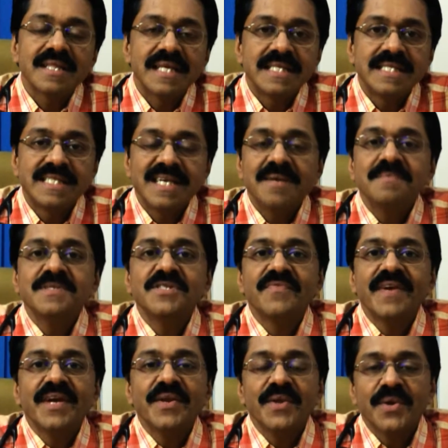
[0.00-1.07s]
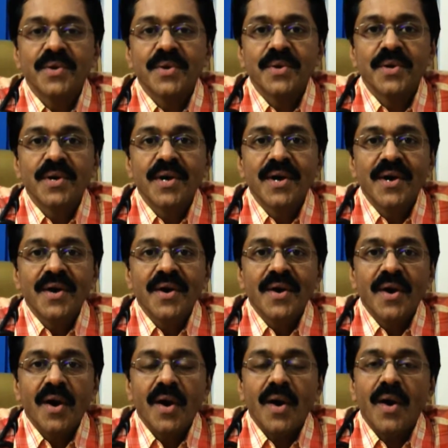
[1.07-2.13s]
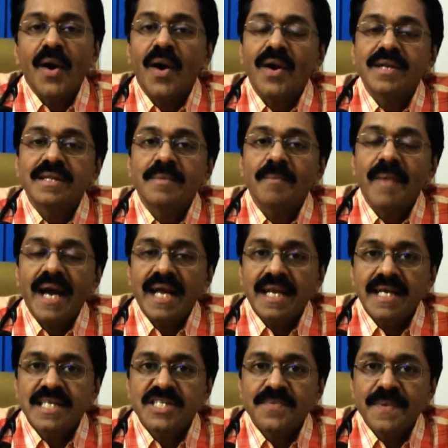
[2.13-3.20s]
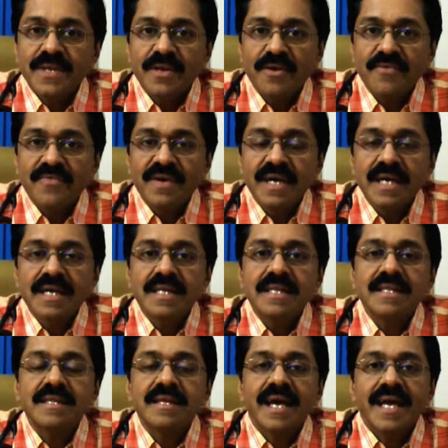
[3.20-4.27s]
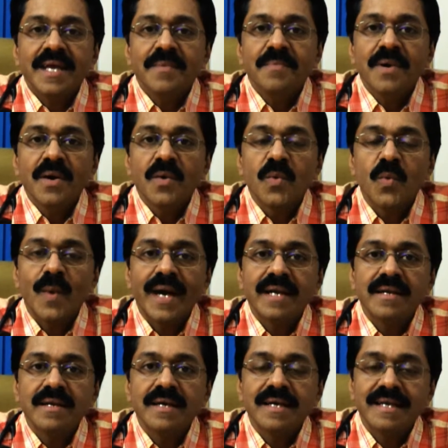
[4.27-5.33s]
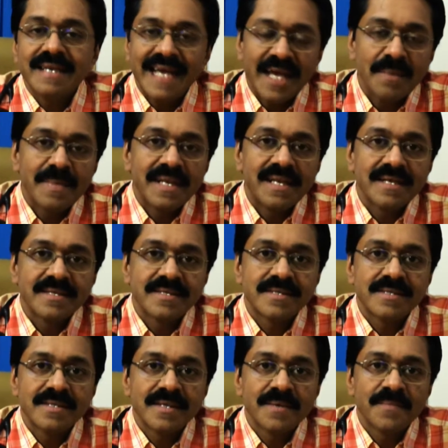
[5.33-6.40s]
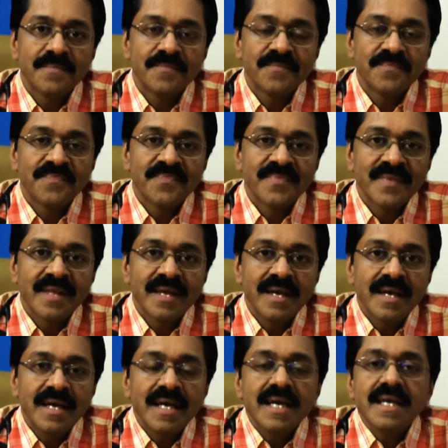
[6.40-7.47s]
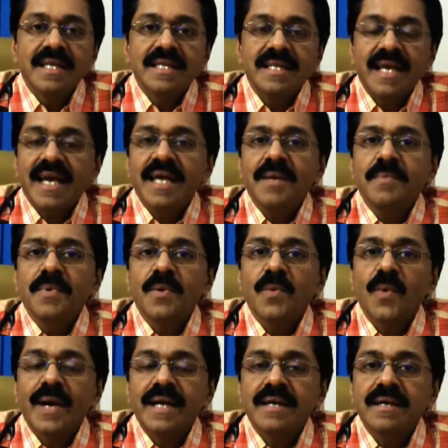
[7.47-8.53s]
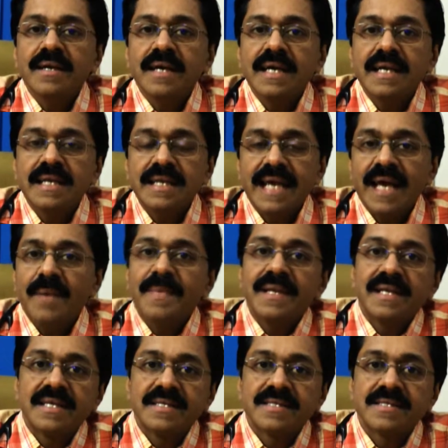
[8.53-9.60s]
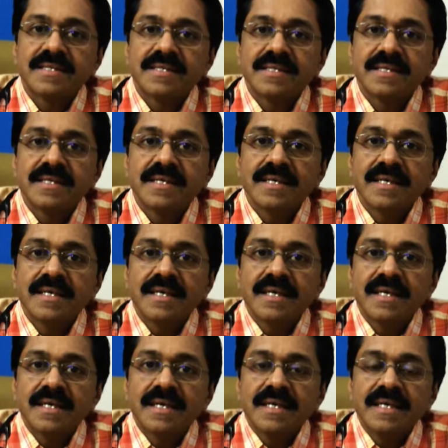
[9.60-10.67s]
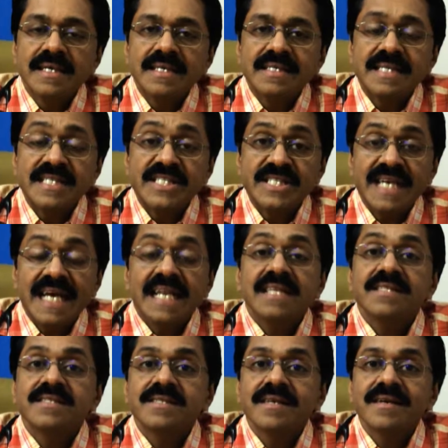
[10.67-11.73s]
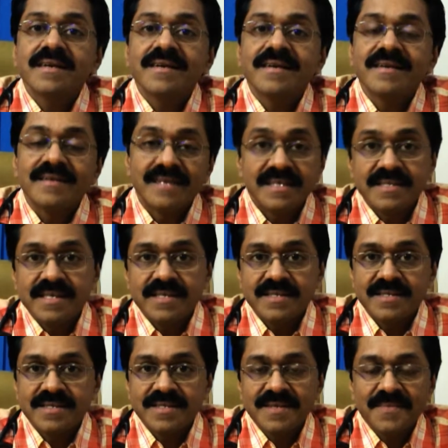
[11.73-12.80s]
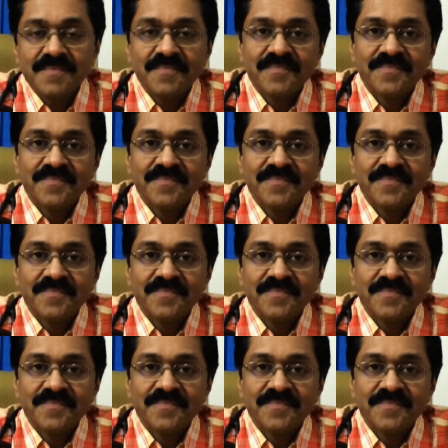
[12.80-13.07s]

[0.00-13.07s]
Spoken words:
the GEMS video on the management of type 1 diabetes. Type 1 diabetes is a challenging disease.